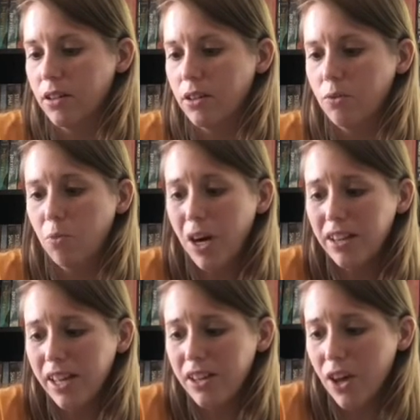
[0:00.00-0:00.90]
"Where did
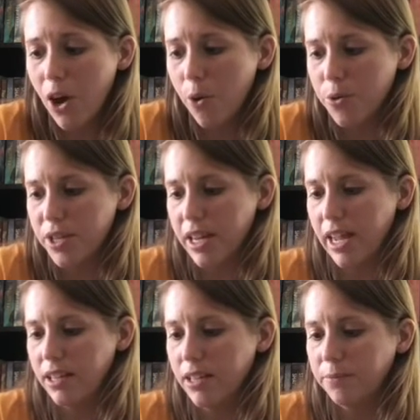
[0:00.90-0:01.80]
they go?" said
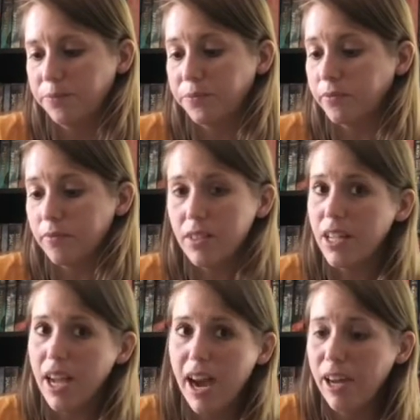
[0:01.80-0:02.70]
Annie.
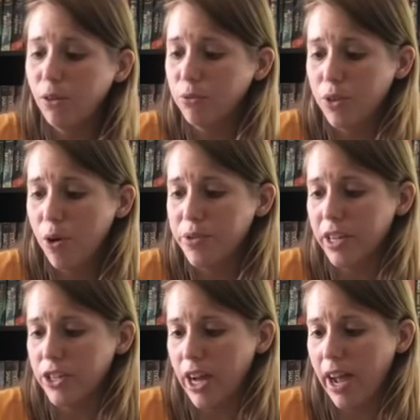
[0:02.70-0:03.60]
"I don't know," said
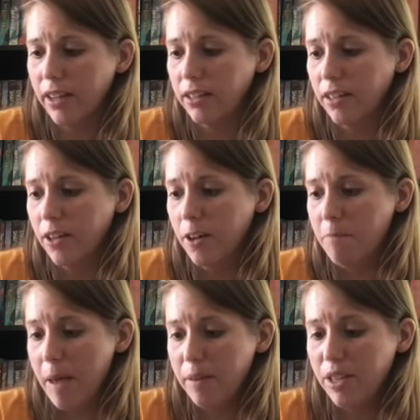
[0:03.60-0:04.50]
Jack.
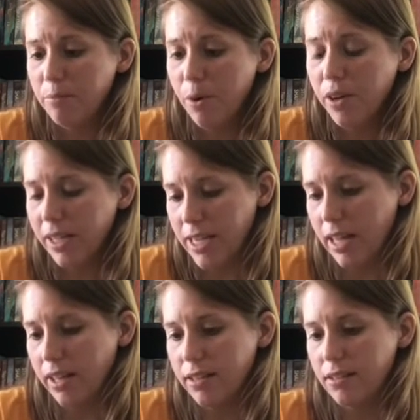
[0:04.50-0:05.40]
"Maybe the book can tell
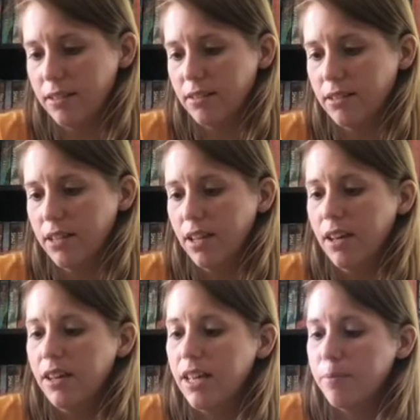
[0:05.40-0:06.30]
us."
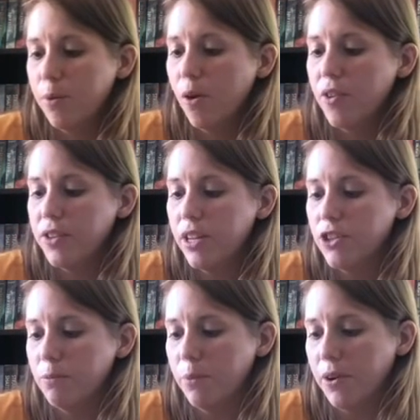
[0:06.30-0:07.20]
He pulled the
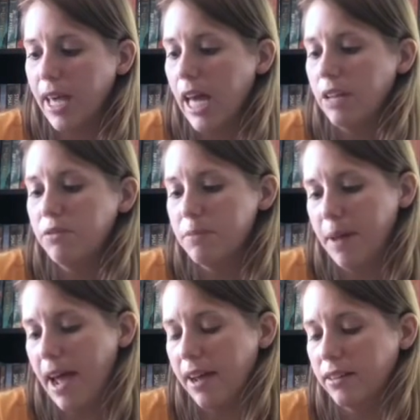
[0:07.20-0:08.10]
ninja book out of his
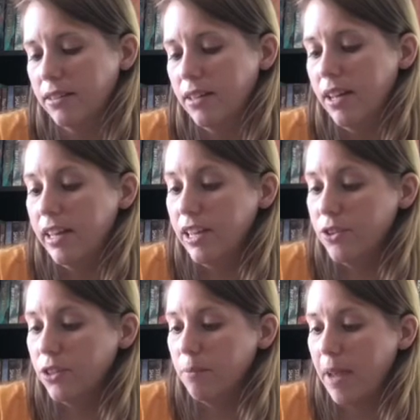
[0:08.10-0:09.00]
pack. He
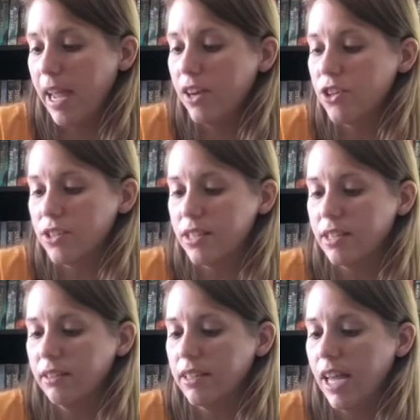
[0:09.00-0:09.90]
turned the pages until
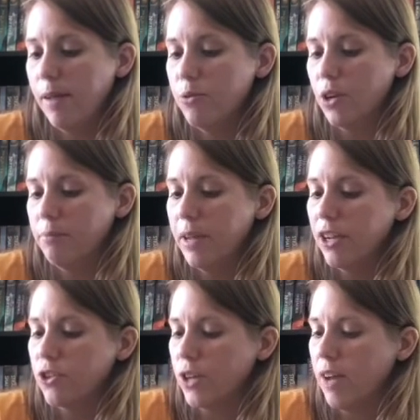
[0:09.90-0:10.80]
he came to a
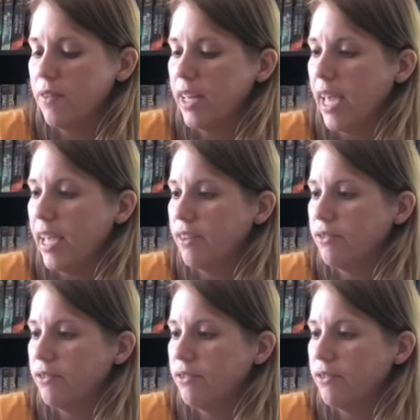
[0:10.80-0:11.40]
picture of a cave.